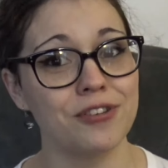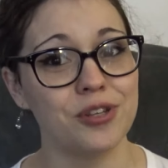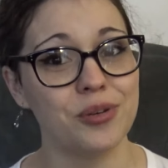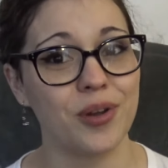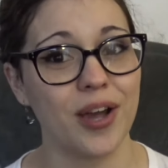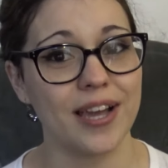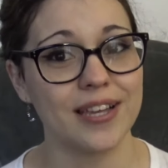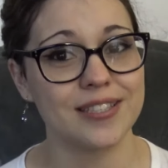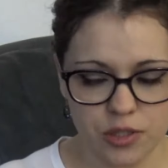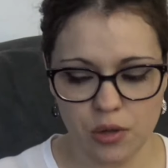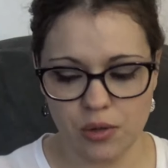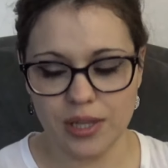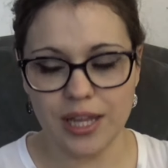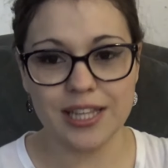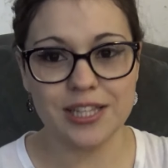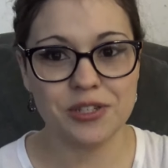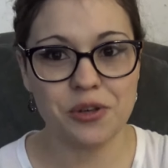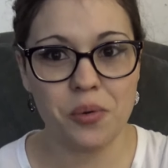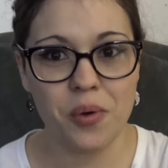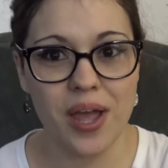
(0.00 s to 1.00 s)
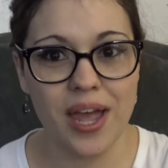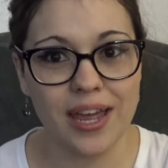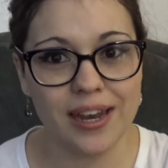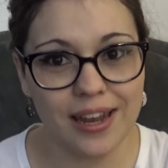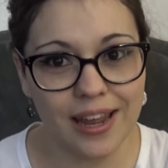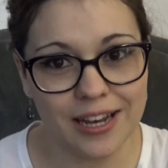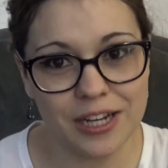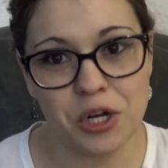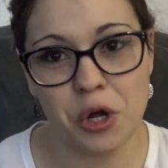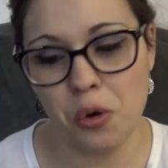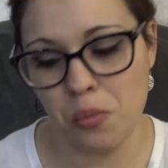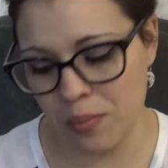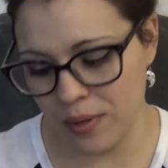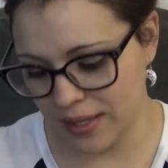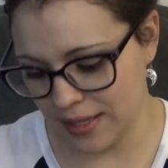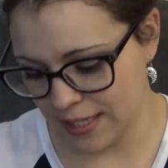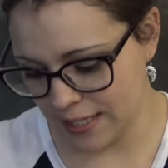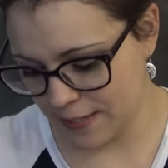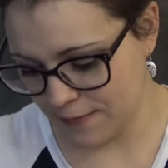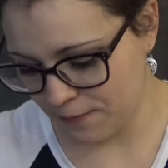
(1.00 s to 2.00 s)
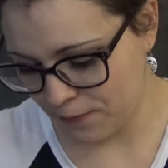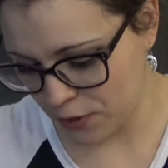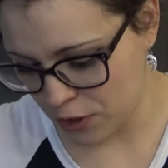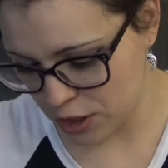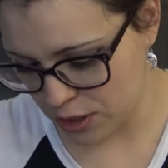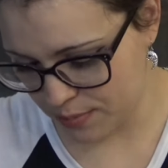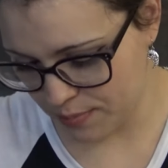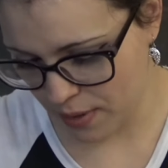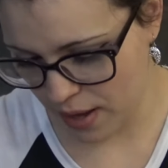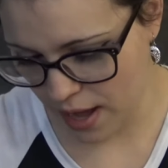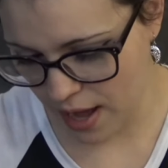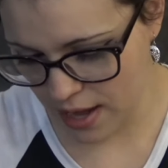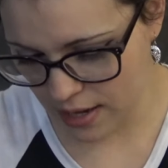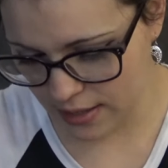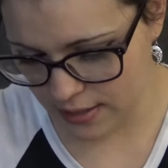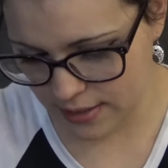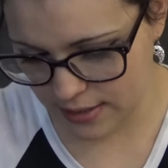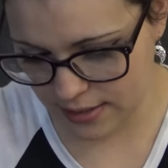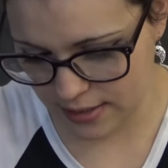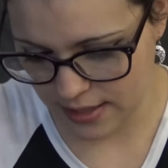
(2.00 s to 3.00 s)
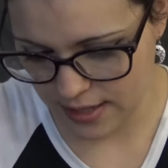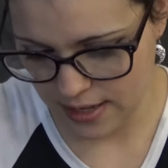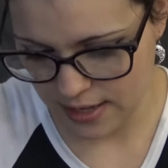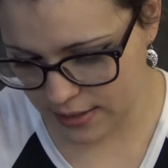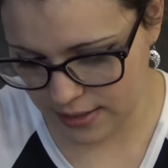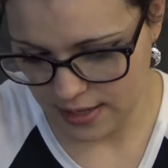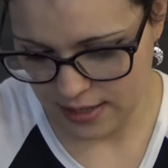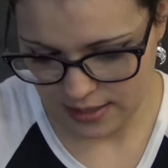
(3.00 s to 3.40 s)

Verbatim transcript: to you guys. So let's go ahead and open this first box.